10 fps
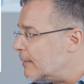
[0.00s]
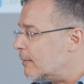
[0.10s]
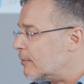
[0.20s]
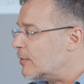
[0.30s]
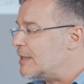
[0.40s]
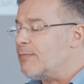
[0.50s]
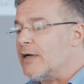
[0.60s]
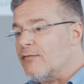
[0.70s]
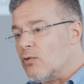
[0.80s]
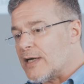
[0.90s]
on a deep
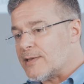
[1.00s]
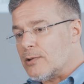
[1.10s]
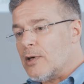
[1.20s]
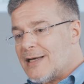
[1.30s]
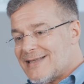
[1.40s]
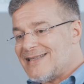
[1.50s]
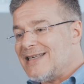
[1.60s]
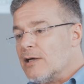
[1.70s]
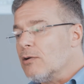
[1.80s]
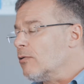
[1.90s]
level as a
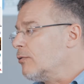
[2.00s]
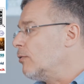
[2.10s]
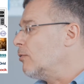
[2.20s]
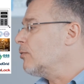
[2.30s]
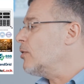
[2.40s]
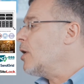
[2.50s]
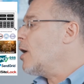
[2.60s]
single node,